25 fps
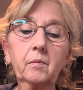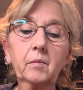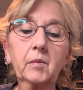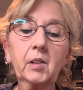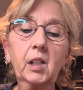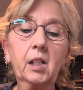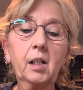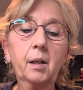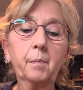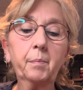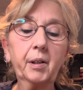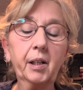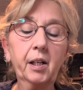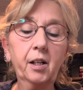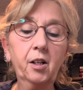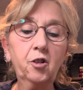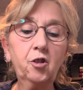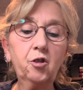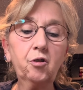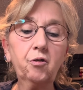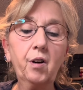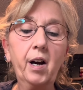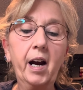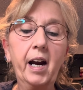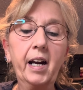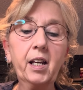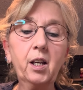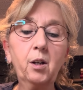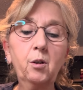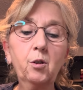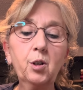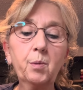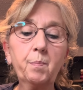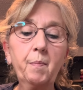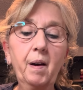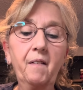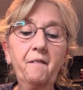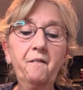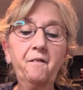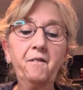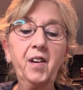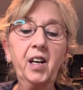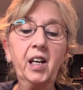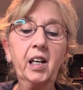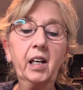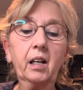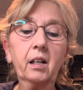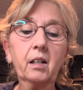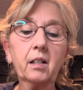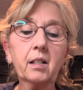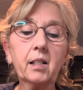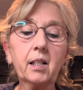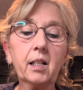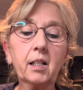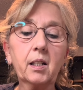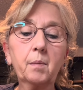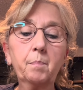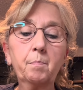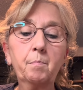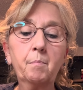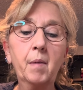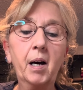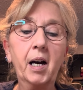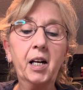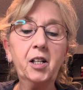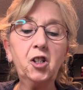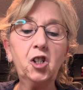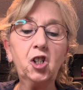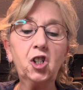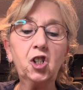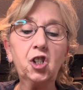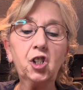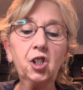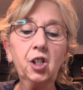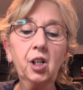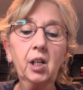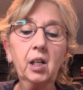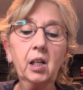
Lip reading: And I'm going to try to use my fingers as much